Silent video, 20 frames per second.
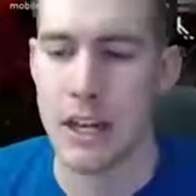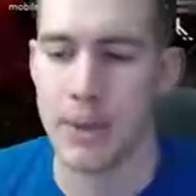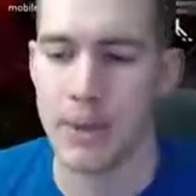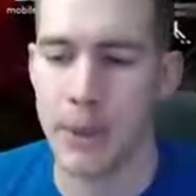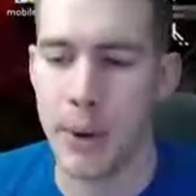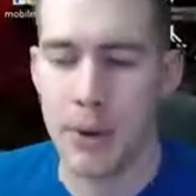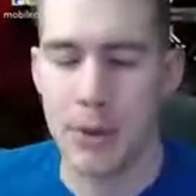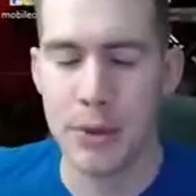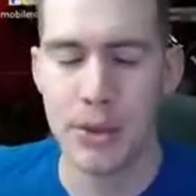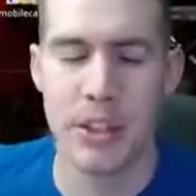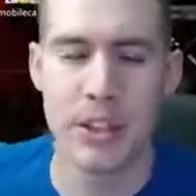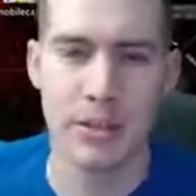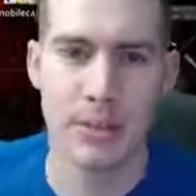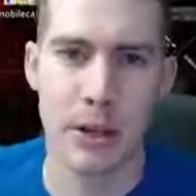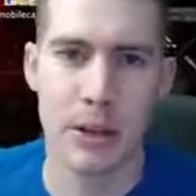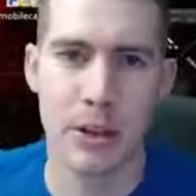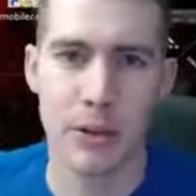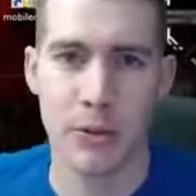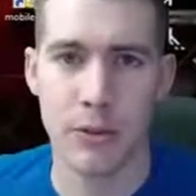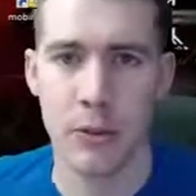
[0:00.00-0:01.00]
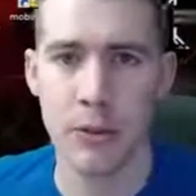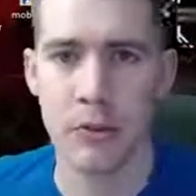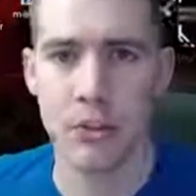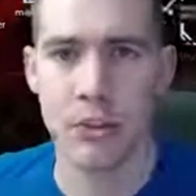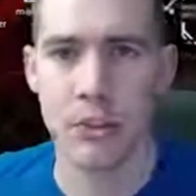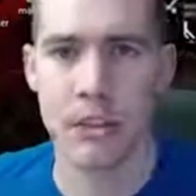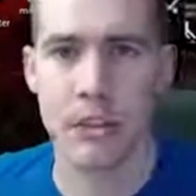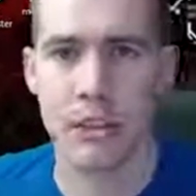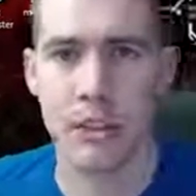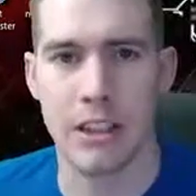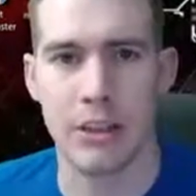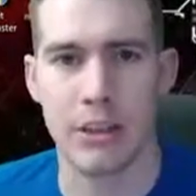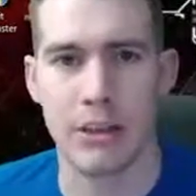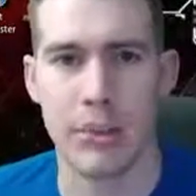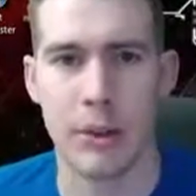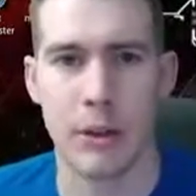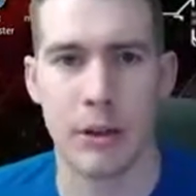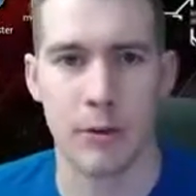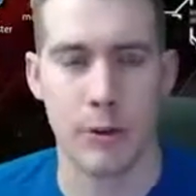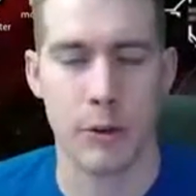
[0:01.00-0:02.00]
Both these microphones are condenser
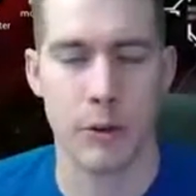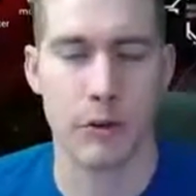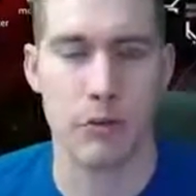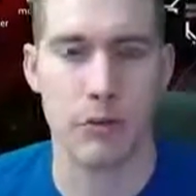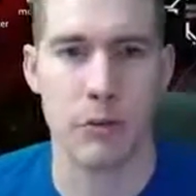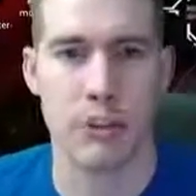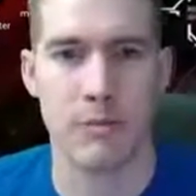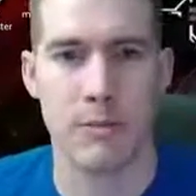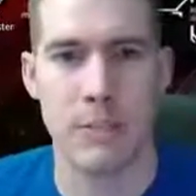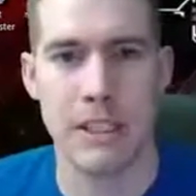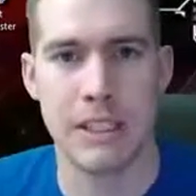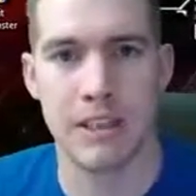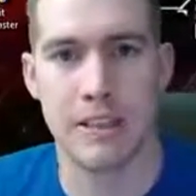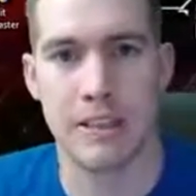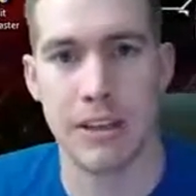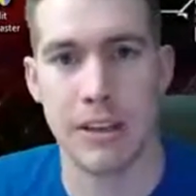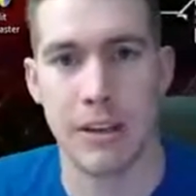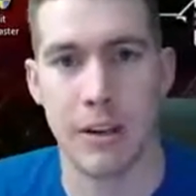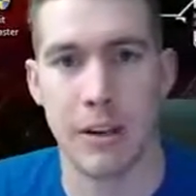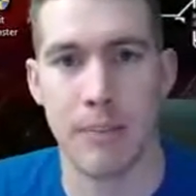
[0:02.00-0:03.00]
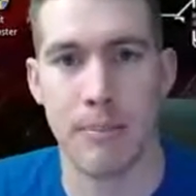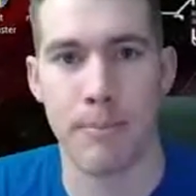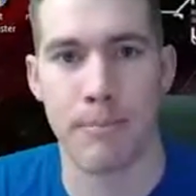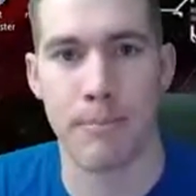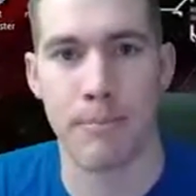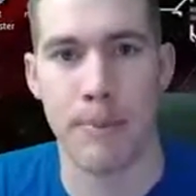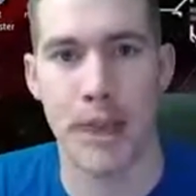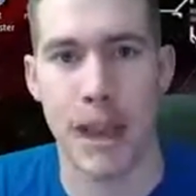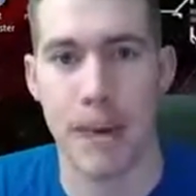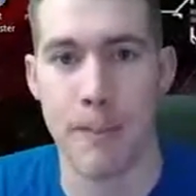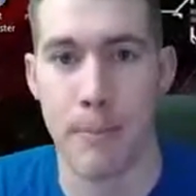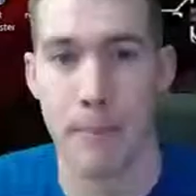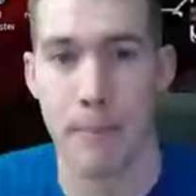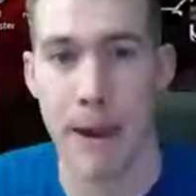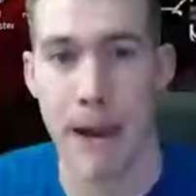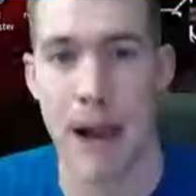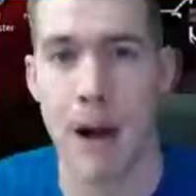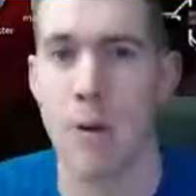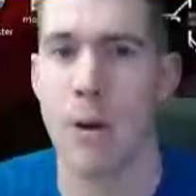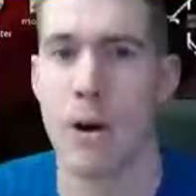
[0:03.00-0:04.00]
microphones, which means that they have a
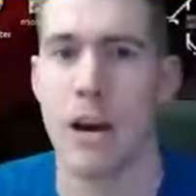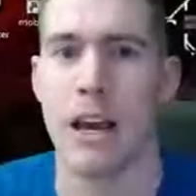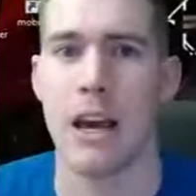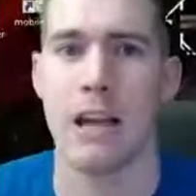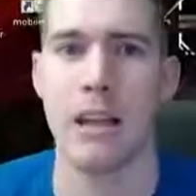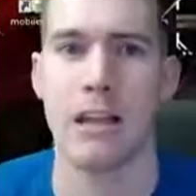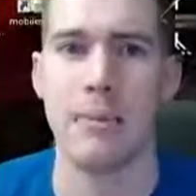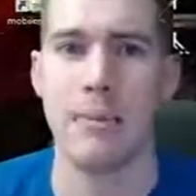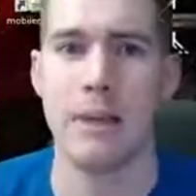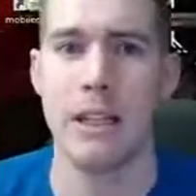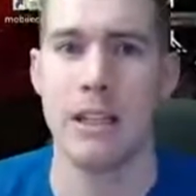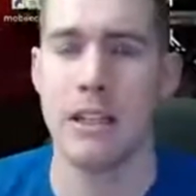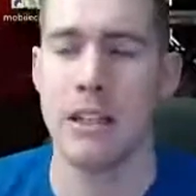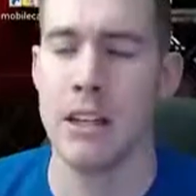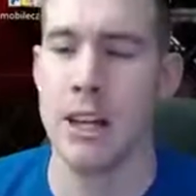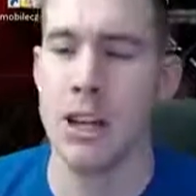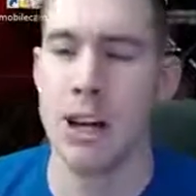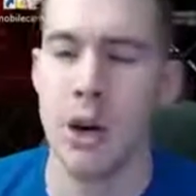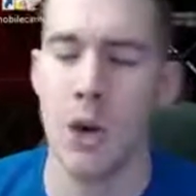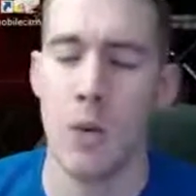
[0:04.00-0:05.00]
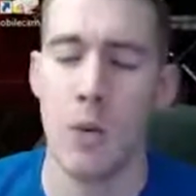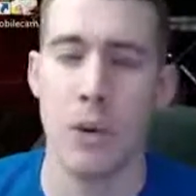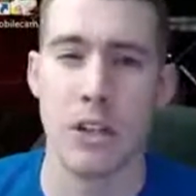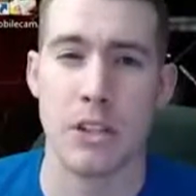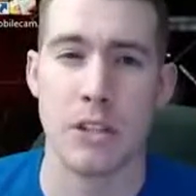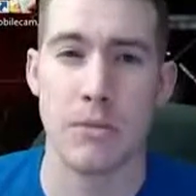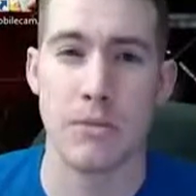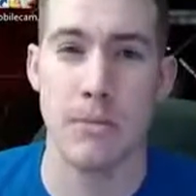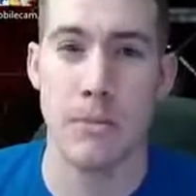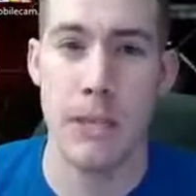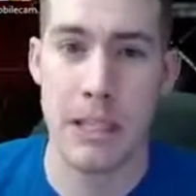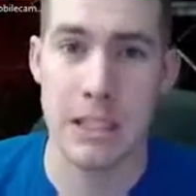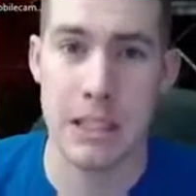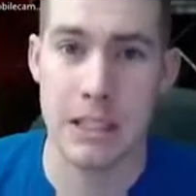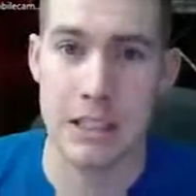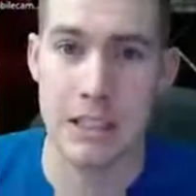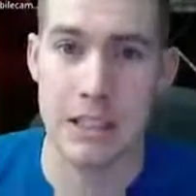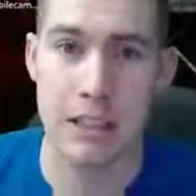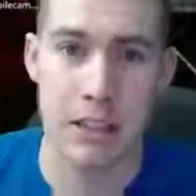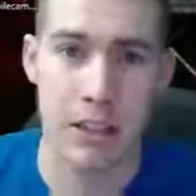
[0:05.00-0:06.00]
powered element, which
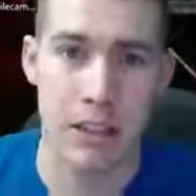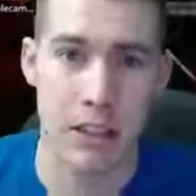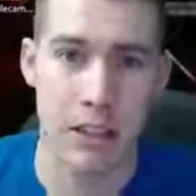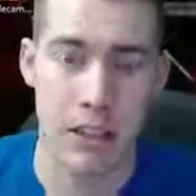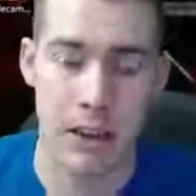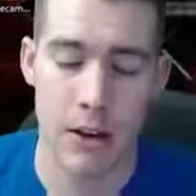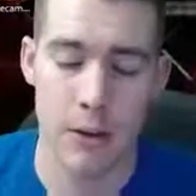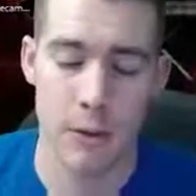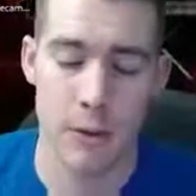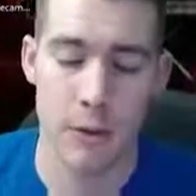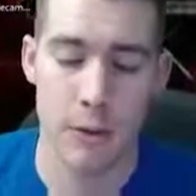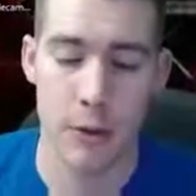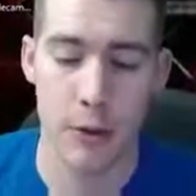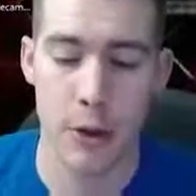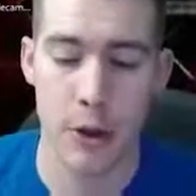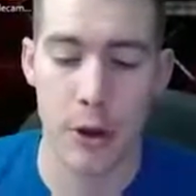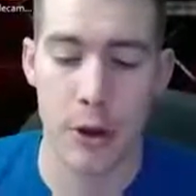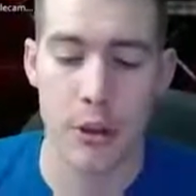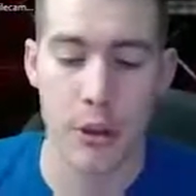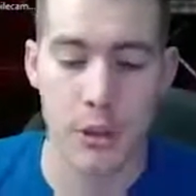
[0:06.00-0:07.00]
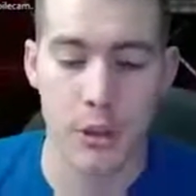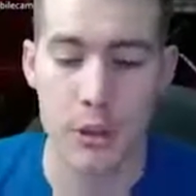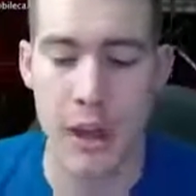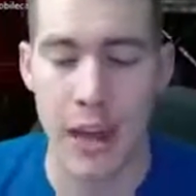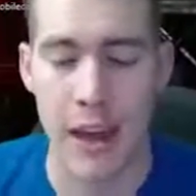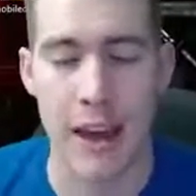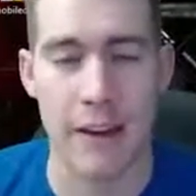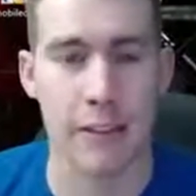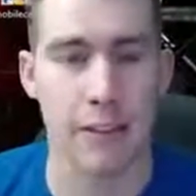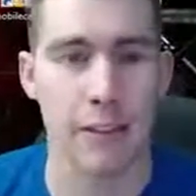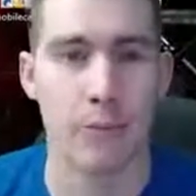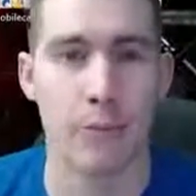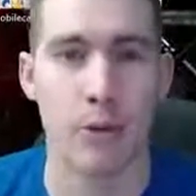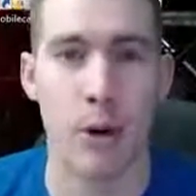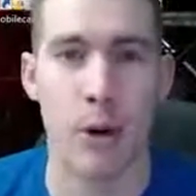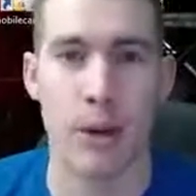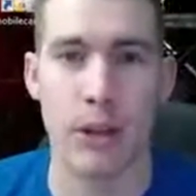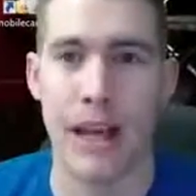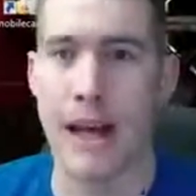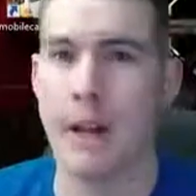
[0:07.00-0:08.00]
means for those of you that have
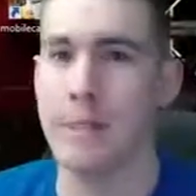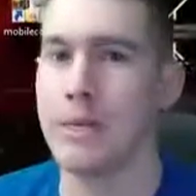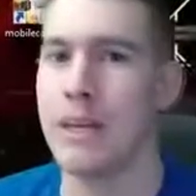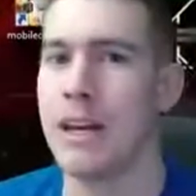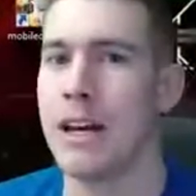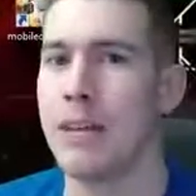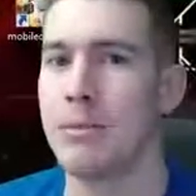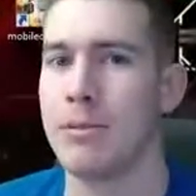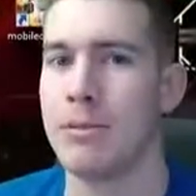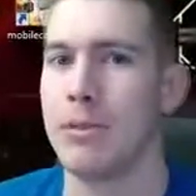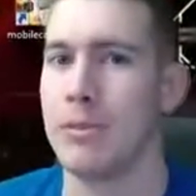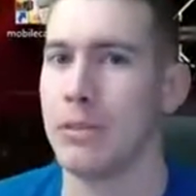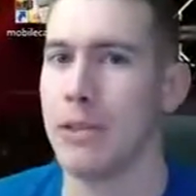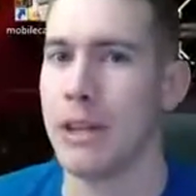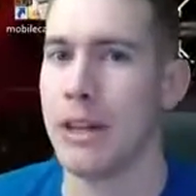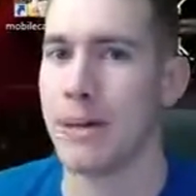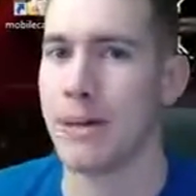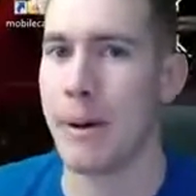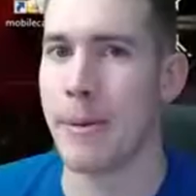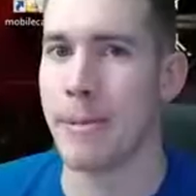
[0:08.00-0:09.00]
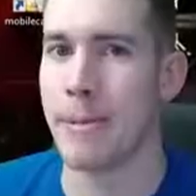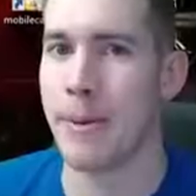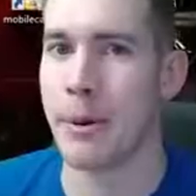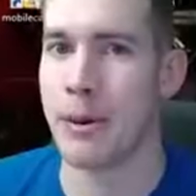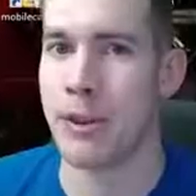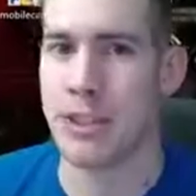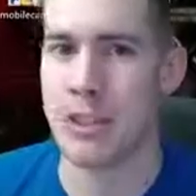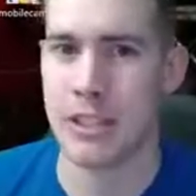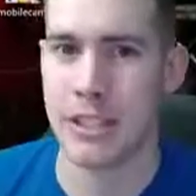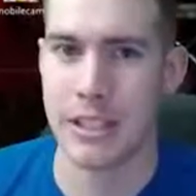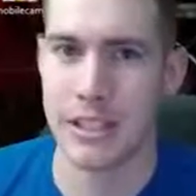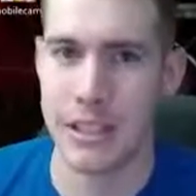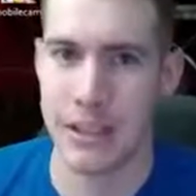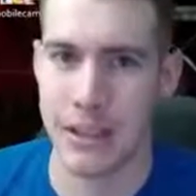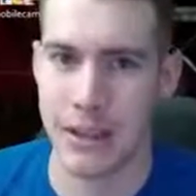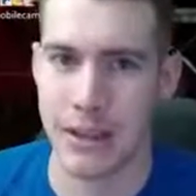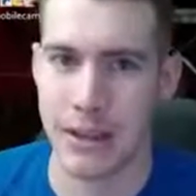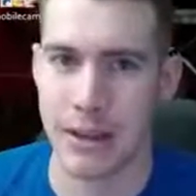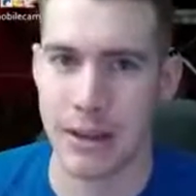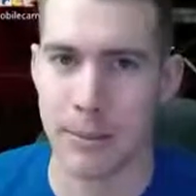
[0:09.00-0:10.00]
small laptops and are thinking about purchasing
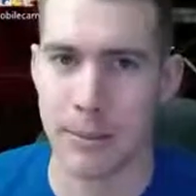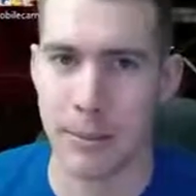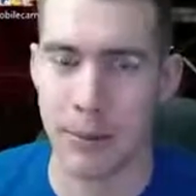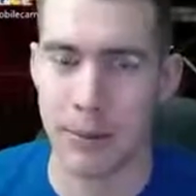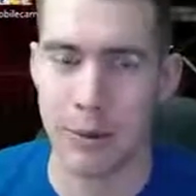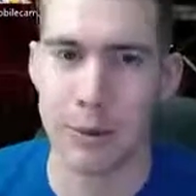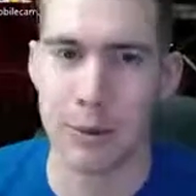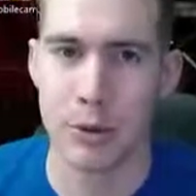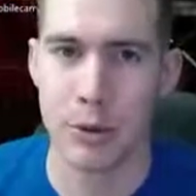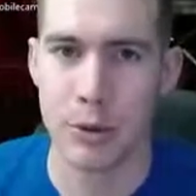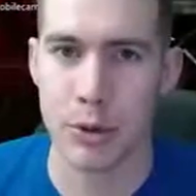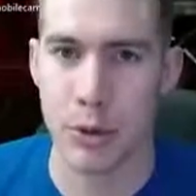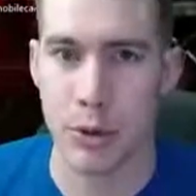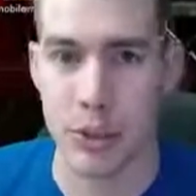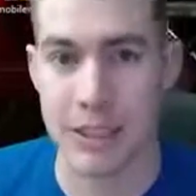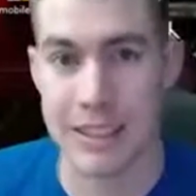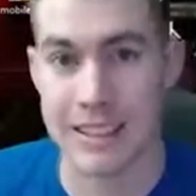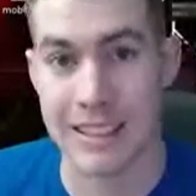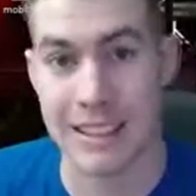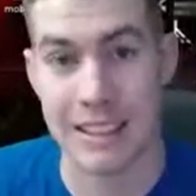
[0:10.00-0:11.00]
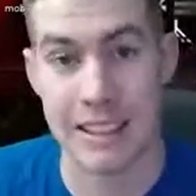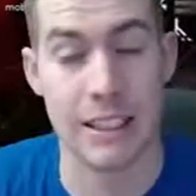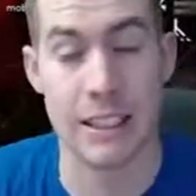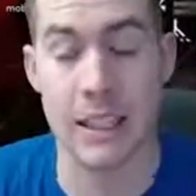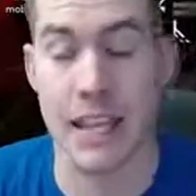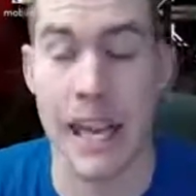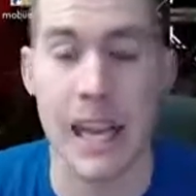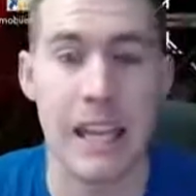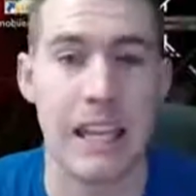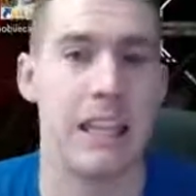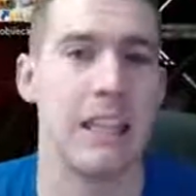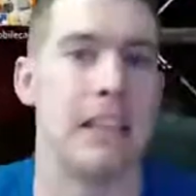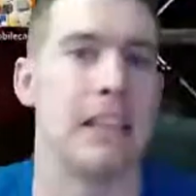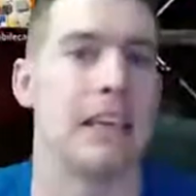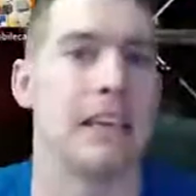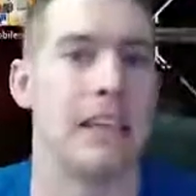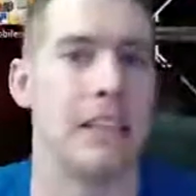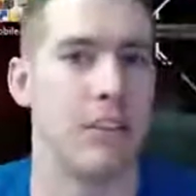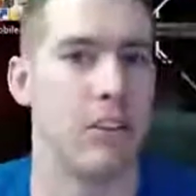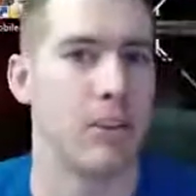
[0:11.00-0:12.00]
a blue or any
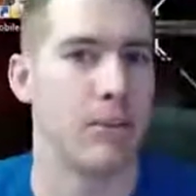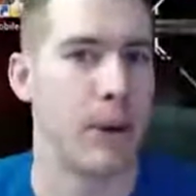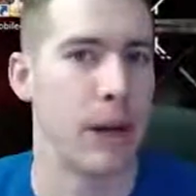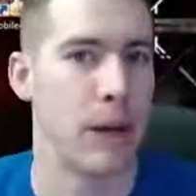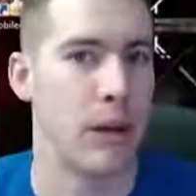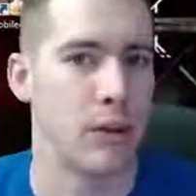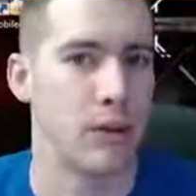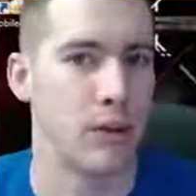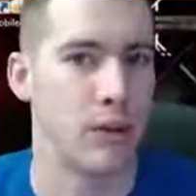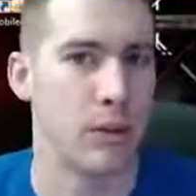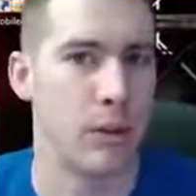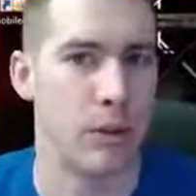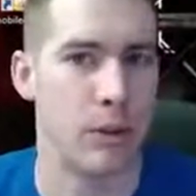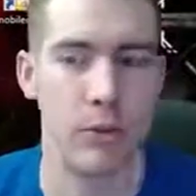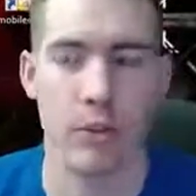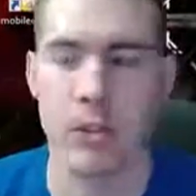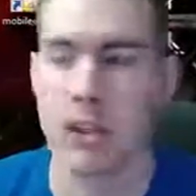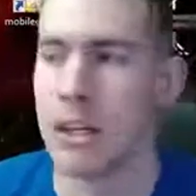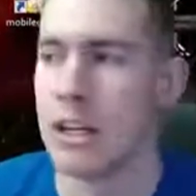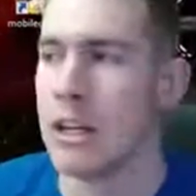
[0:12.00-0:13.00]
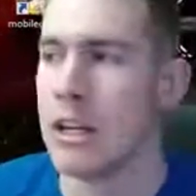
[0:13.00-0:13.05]
condenser microphone,